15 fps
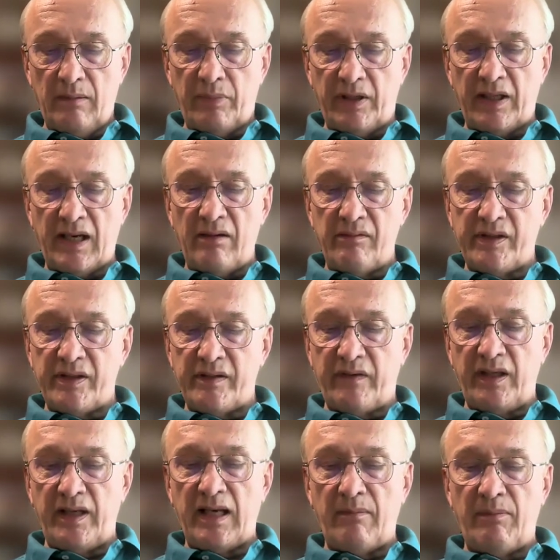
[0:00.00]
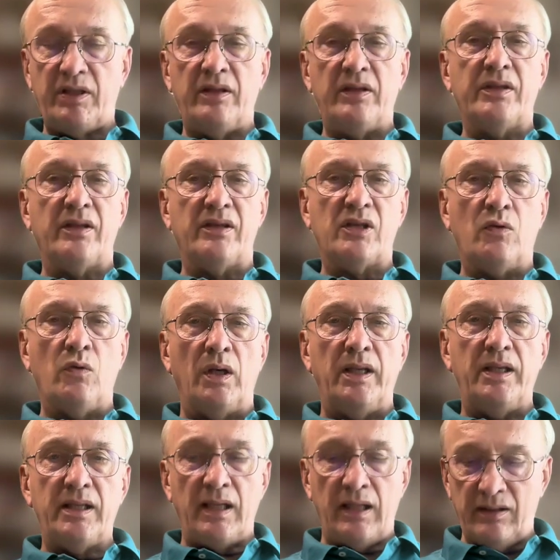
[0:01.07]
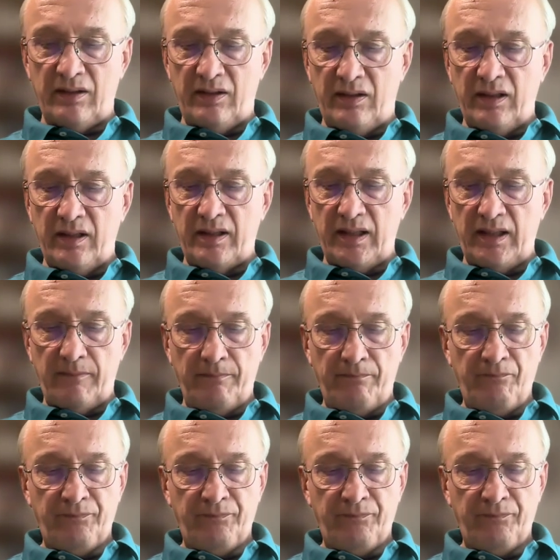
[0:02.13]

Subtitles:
but the houses of the inhabitants are squalid and dirty.